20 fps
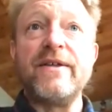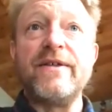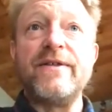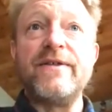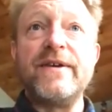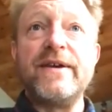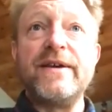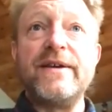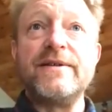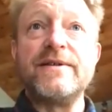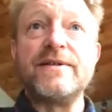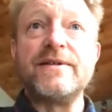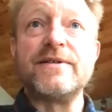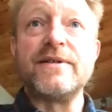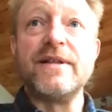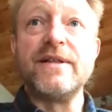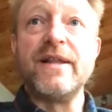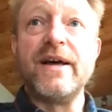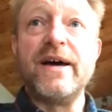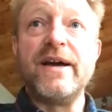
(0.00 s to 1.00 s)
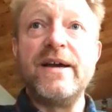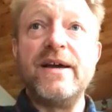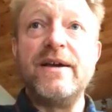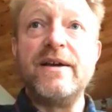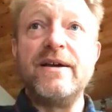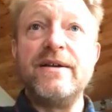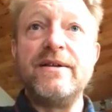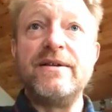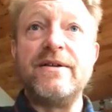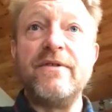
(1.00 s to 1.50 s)
things
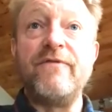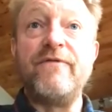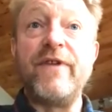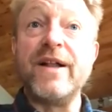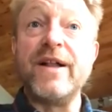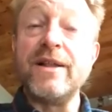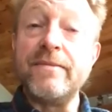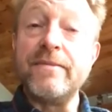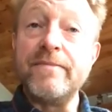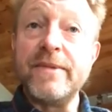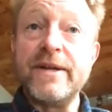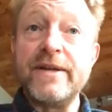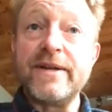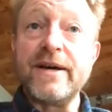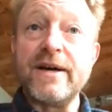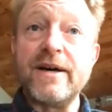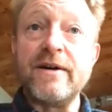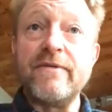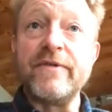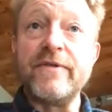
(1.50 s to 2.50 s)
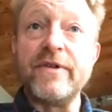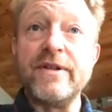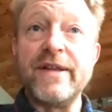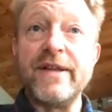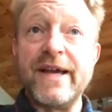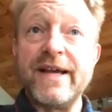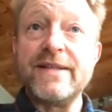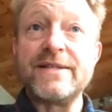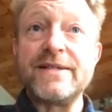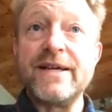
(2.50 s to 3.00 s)
like development of the
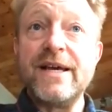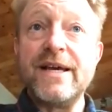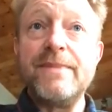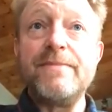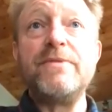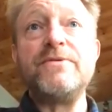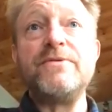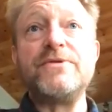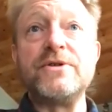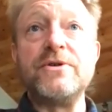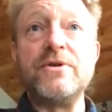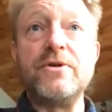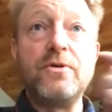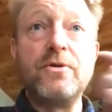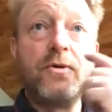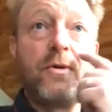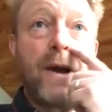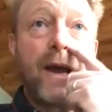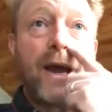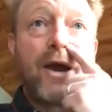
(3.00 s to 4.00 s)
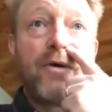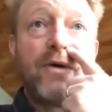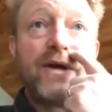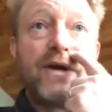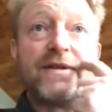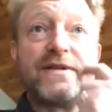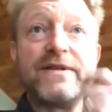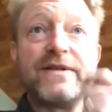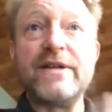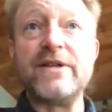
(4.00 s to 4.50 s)
landscape. So
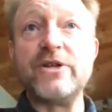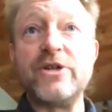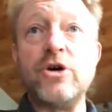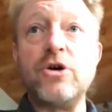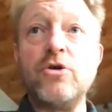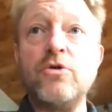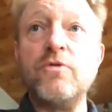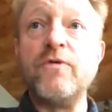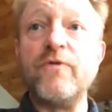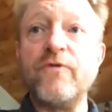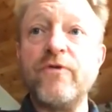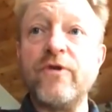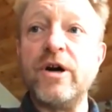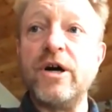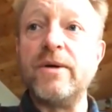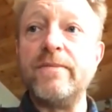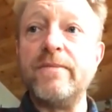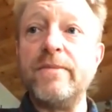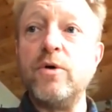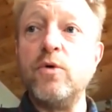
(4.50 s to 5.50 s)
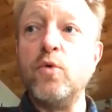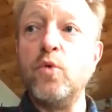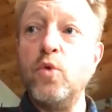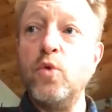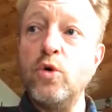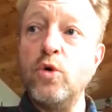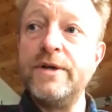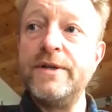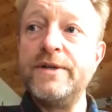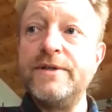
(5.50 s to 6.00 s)
areas that go from
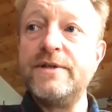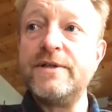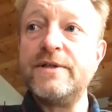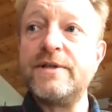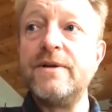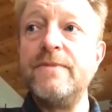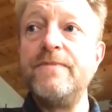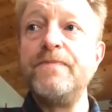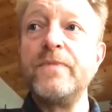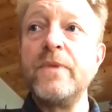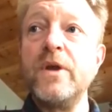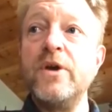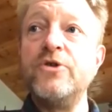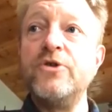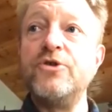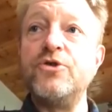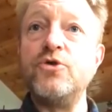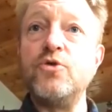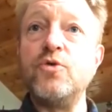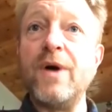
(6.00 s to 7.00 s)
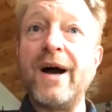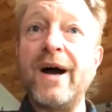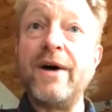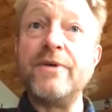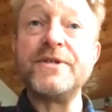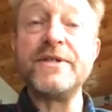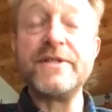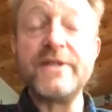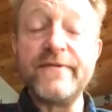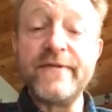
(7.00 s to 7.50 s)
woods to
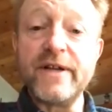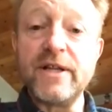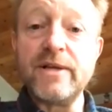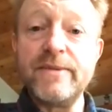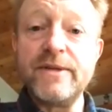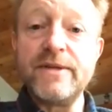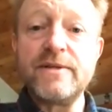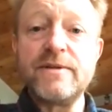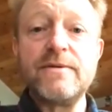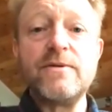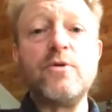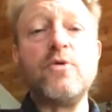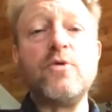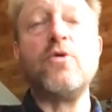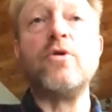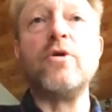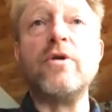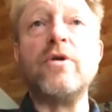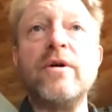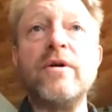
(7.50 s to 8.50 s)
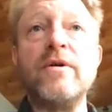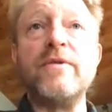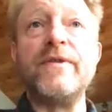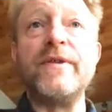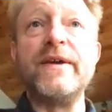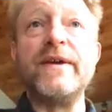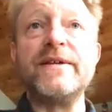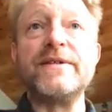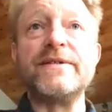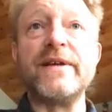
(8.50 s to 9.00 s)
housing developments, or
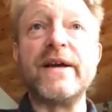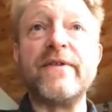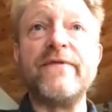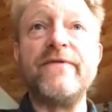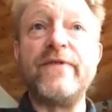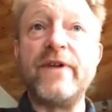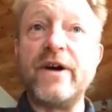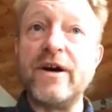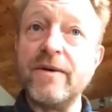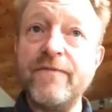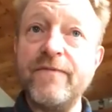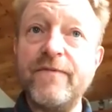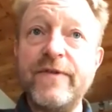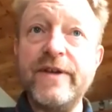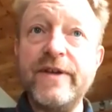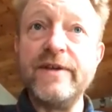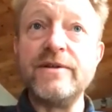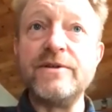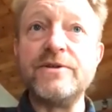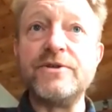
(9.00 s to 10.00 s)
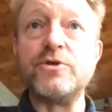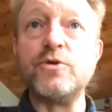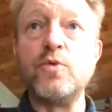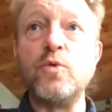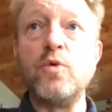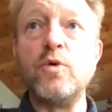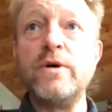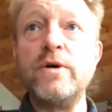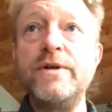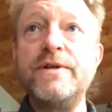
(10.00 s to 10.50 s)
things like farm fields to
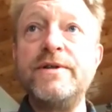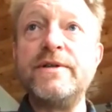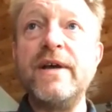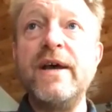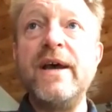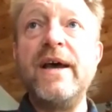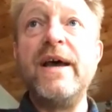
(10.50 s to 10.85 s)
woods,